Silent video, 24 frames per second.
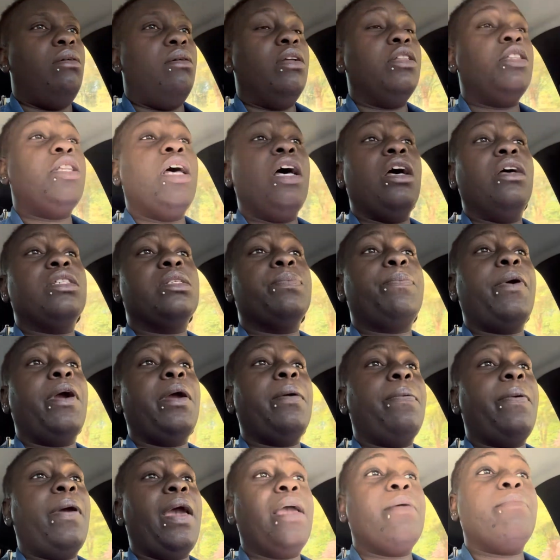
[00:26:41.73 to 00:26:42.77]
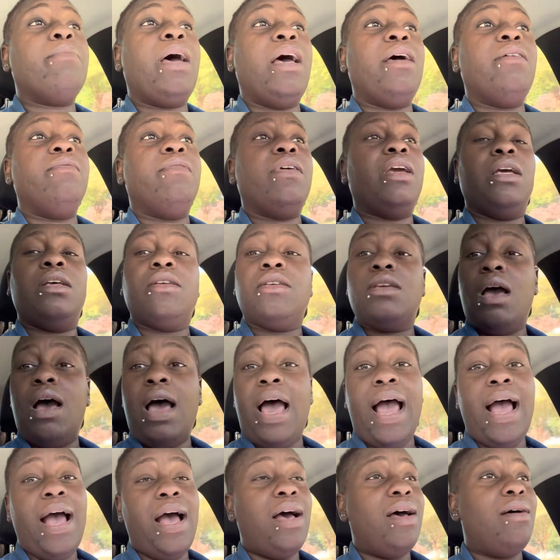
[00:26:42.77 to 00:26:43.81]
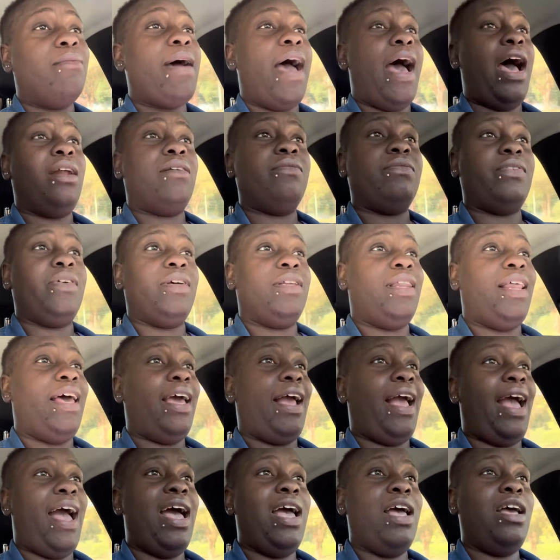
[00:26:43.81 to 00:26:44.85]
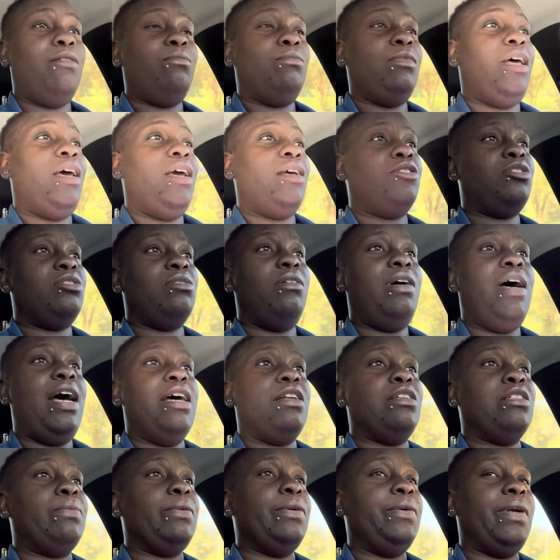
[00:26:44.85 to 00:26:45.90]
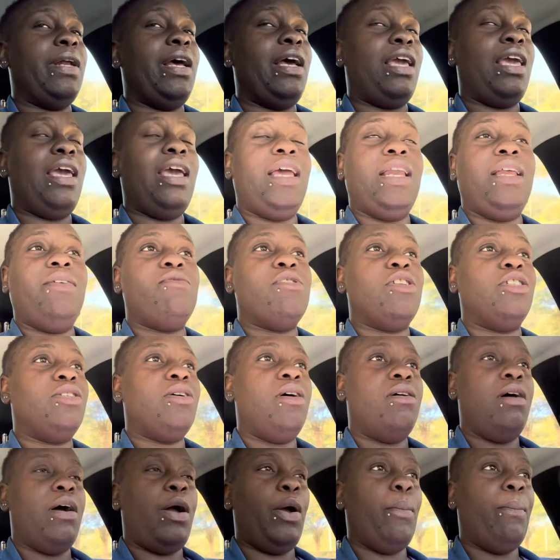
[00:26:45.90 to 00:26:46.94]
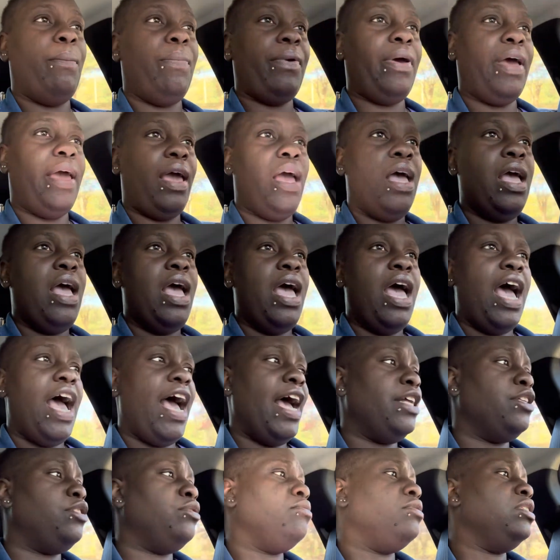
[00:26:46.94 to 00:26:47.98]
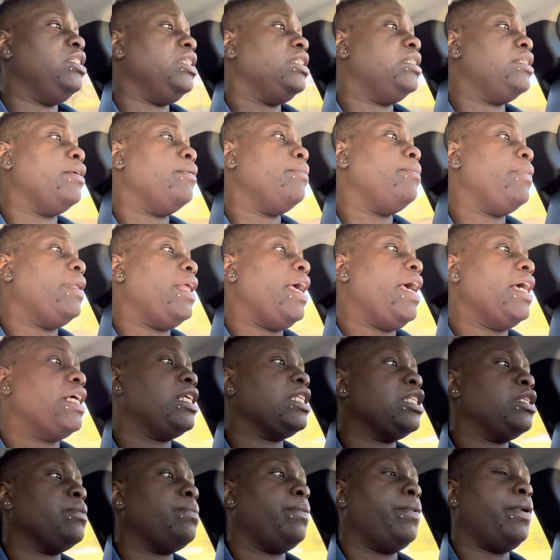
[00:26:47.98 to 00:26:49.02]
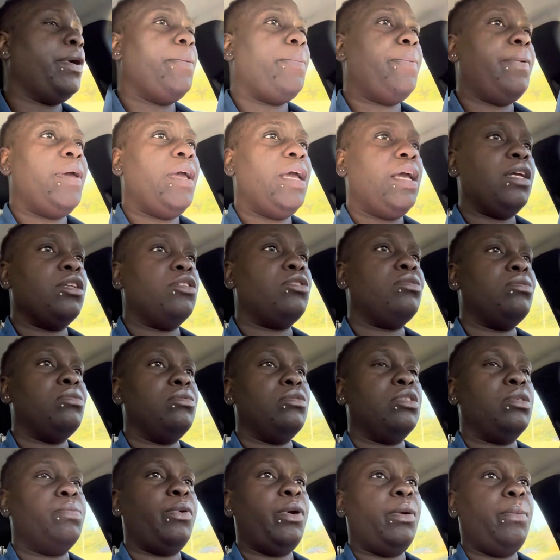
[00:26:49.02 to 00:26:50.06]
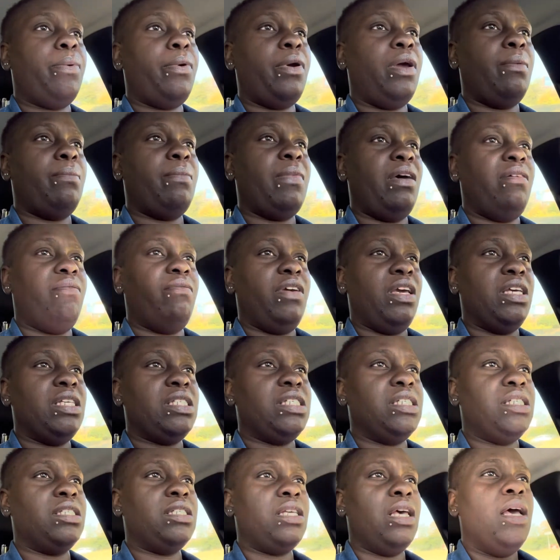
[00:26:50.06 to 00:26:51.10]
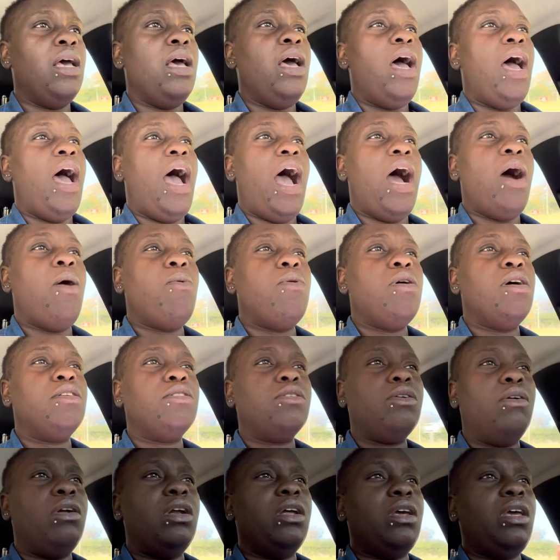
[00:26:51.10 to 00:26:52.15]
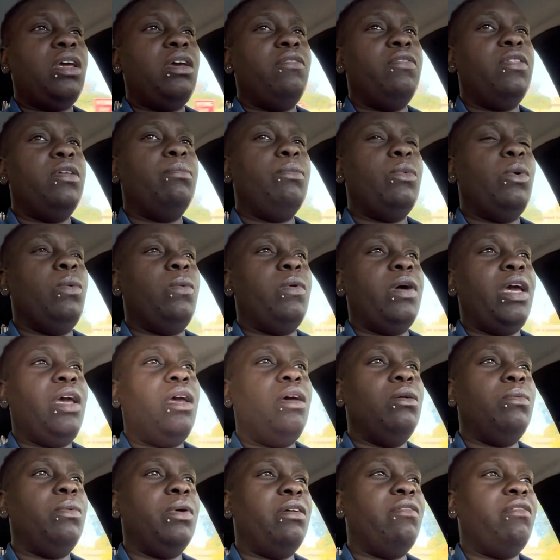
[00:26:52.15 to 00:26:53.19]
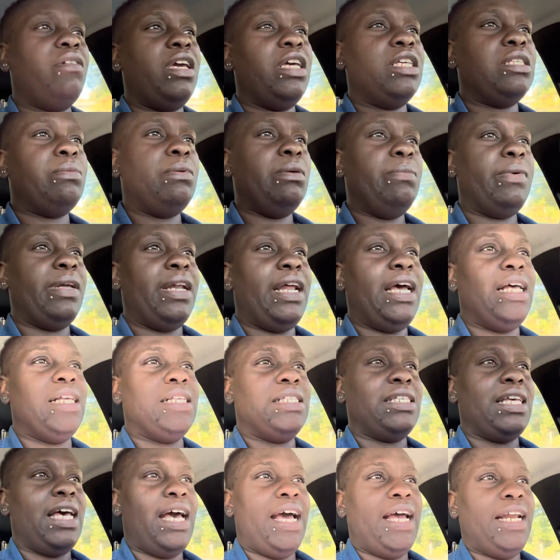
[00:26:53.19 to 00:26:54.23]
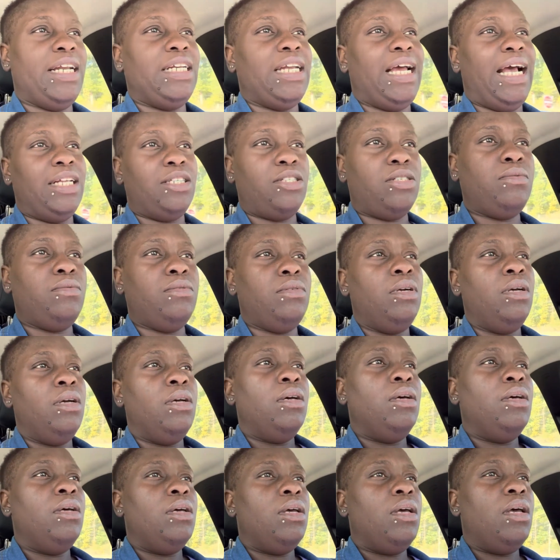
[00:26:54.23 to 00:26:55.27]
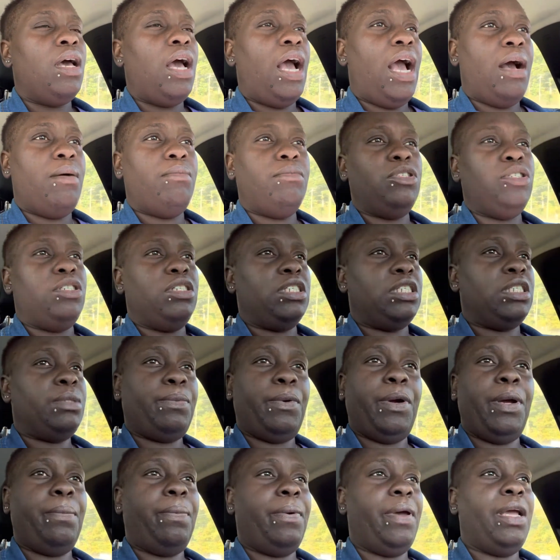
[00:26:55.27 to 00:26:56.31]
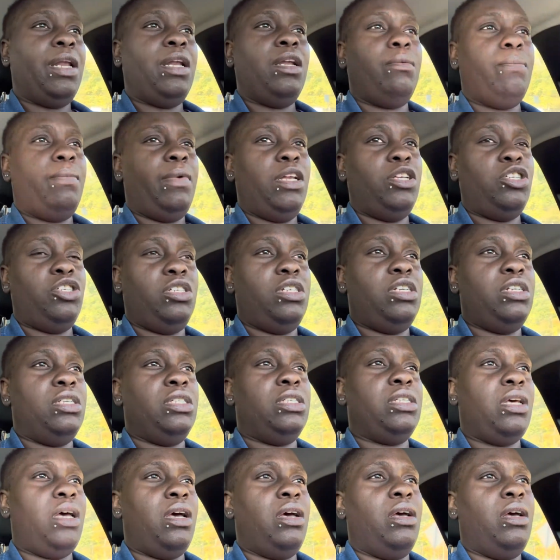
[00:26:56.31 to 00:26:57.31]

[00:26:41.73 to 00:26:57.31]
the spray paint my vape. Y'all, I am out of it. Like, I am like so high of spirit I can't even talk, but I do need some black spray paint to spray paint my vases. I was gonna give them away or whatever it case be, but I decided not to. I'm gonna just spray paint them and just